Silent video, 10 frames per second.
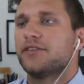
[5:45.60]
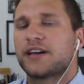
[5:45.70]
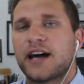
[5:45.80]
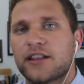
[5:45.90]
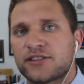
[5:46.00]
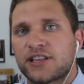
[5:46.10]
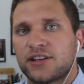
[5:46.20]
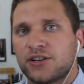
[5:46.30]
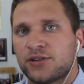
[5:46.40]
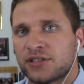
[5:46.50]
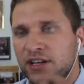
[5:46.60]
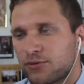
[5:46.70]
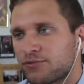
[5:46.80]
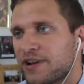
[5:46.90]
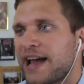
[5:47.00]
The colors that they're
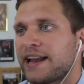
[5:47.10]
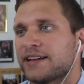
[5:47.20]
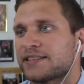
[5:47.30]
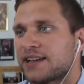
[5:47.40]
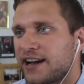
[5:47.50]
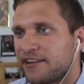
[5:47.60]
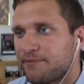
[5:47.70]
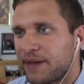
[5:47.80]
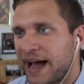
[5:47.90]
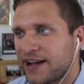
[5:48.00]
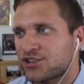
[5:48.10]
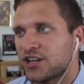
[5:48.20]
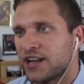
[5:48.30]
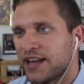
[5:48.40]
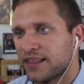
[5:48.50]
using. Red, a sign of
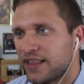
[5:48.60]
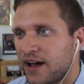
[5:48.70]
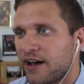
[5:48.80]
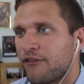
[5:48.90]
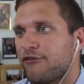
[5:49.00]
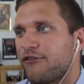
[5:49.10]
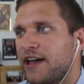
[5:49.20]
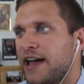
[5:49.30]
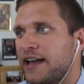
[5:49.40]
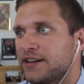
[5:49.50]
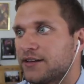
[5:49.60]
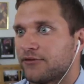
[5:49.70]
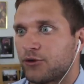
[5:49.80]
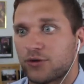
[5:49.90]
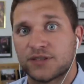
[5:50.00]
passion and love. And,
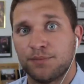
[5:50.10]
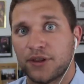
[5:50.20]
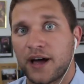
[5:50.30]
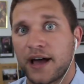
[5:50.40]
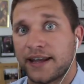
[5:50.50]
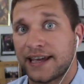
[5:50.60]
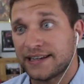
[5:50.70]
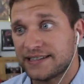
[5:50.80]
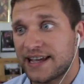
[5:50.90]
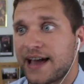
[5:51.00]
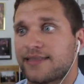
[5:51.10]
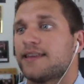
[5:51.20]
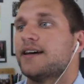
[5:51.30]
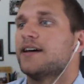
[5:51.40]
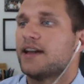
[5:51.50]
of course, blood and death.
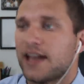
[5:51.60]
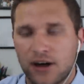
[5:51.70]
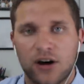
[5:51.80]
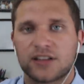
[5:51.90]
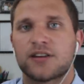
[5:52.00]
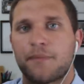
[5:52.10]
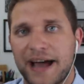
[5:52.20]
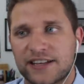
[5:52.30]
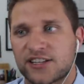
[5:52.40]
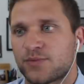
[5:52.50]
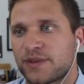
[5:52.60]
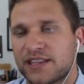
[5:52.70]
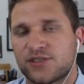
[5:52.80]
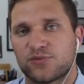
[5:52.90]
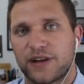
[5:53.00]
It also matches with
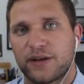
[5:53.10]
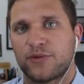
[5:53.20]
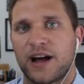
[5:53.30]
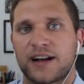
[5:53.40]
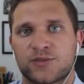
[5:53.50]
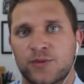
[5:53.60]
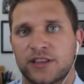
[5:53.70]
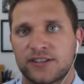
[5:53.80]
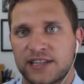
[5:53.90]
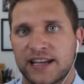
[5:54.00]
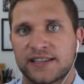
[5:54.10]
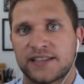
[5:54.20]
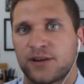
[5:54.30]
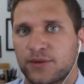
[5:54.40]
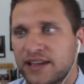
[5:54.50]
these red rocks where they're
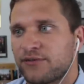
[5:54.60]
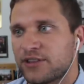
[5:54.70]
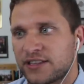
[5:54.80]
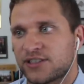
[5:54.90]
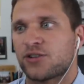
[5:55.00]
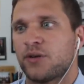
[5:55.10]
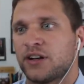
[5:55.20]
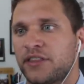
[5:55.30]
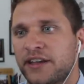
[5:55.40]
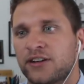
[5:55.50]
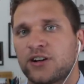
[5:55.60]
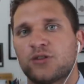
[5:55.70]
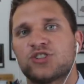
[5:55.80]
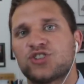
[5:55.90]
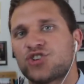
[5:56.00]
dancing. With everything that's going on there. And
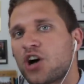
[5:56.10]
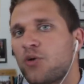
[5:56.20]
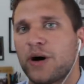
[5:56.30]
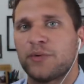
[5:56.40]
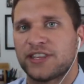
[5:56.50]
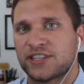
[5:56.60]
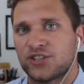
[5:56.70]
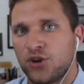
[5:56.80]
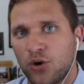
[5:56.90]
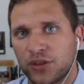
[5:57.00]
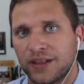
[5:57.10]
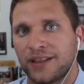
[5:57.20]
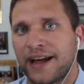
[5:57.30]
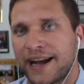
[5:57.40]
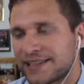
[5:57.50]
goes so well with this golden
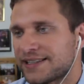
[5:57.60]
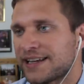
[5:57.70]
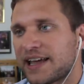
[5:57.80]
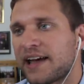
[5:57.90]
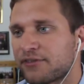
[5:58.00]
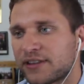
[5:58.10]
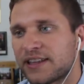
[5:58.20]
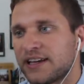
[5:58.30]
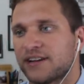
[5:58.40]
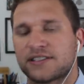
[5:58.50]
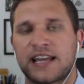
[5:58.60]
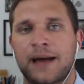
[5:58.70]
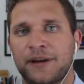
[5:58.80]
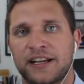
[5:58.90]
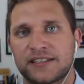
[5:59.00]
light. It's like everything here is
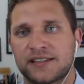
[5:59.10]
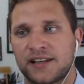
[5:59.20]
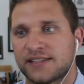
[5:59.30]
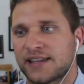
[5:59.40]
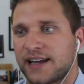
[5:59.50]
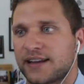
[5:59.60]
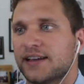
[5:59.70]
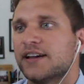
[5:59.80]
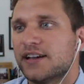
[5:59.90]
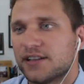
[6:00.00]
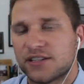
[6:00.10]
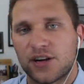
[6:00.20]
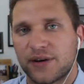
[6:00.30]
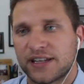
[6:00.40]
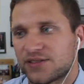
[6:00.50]
happening at sunset.
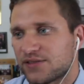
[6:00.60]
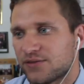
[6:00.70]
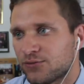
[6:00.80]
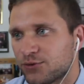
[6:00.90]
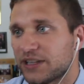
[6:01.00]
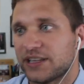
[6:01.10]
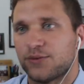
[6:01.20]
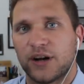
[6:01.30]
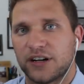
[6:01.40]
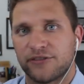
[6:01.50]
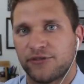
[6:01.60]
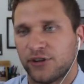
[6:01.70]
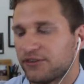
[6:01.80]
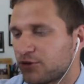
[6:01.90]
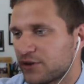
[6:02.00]
So it's really wonderful.
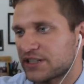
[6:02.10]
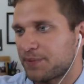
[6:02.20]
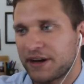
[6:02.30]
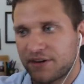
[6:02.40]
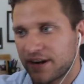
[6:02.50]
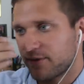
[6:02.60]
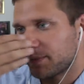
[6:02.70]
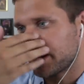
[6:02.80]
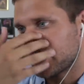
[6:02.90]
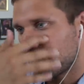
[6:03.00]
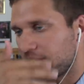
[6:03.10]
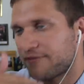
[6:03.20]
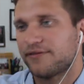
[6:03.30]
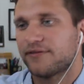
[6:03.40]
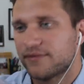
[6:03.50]
And of course, they're pairing everybody
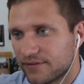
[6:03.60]
off.